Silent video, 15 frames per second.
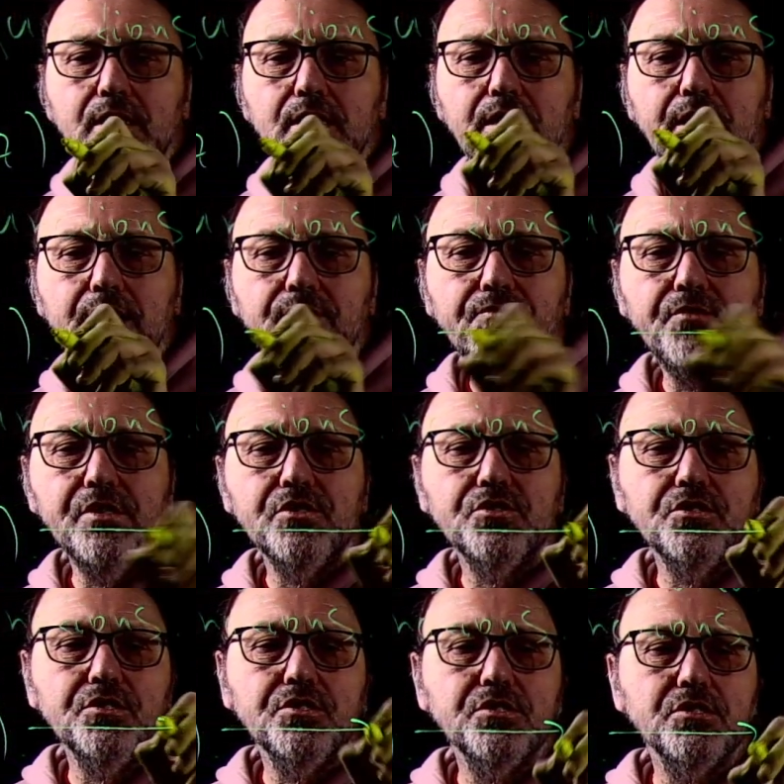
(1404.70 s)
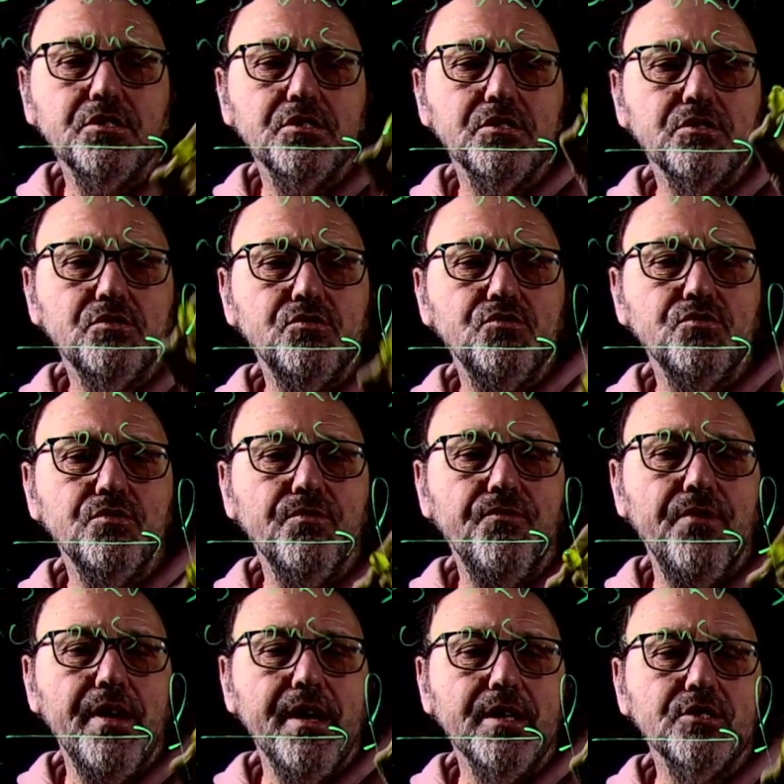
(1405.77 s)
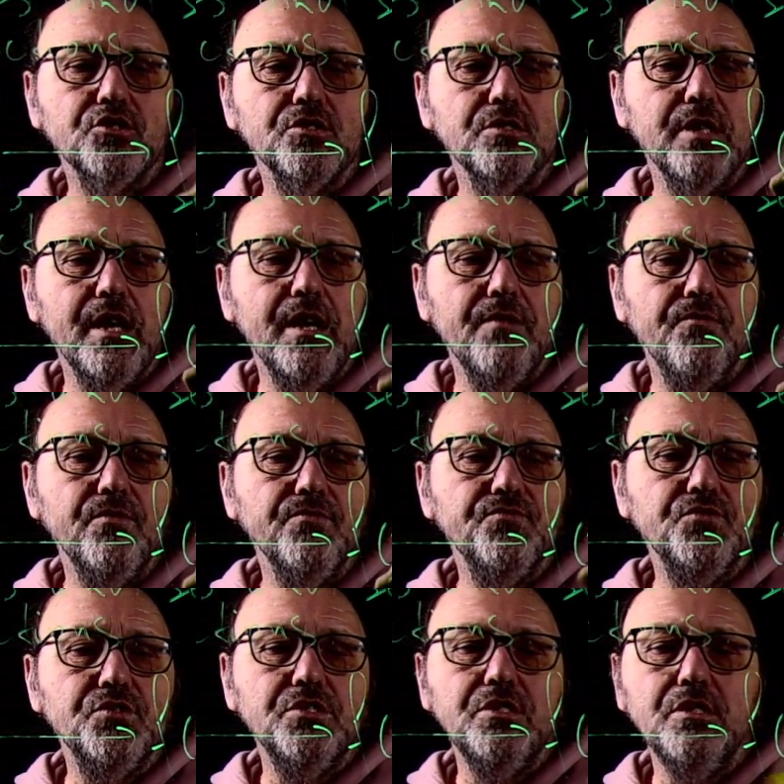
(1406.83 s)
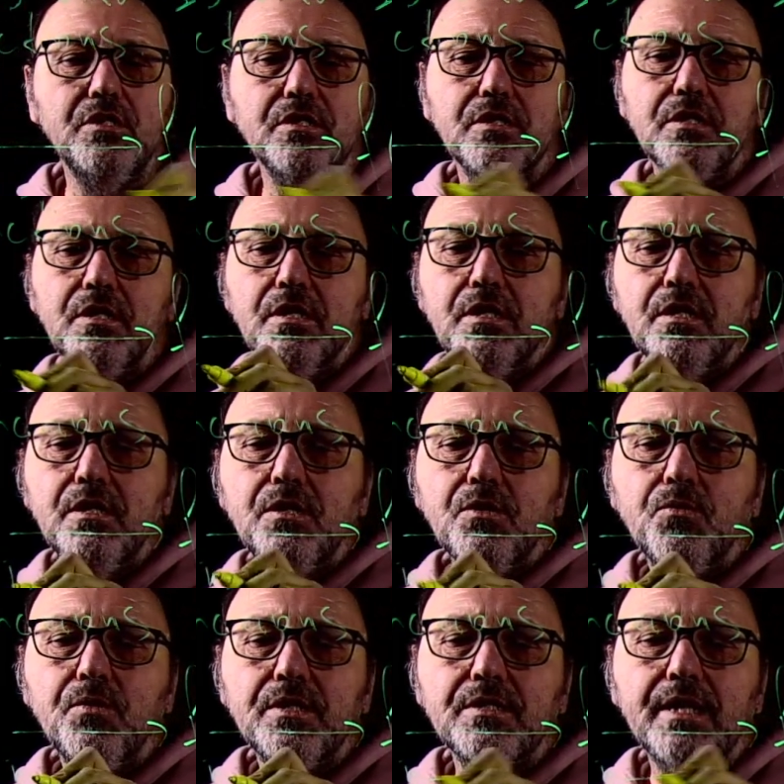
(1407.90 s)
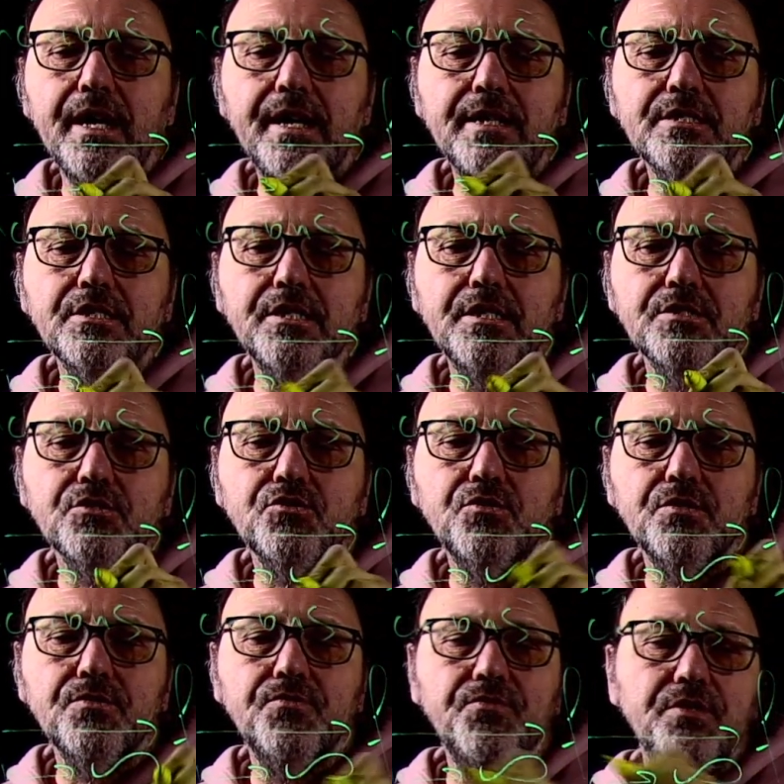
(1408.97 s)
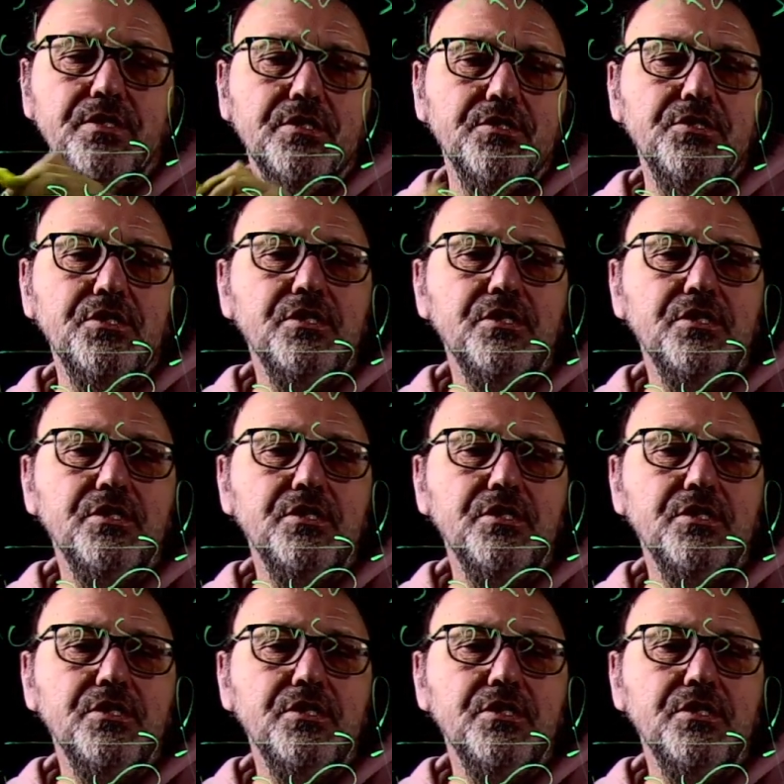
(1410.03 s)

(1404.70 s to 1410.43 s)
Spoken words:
converges to the function f of z when n tends to infinity